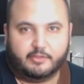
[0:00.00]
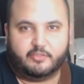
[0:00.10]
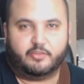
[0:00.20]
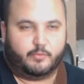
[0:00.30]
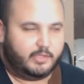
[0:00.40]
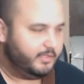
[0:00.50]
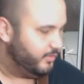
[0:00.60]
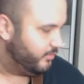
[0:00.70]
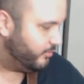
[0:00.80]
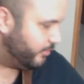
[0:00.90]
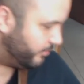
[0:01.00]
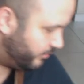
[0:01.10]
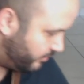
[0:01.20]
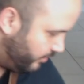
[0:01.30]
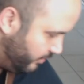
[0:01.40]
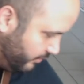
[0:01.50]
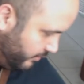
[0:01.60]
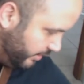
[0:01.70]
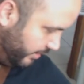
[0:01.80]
Doesn't really distort your tone,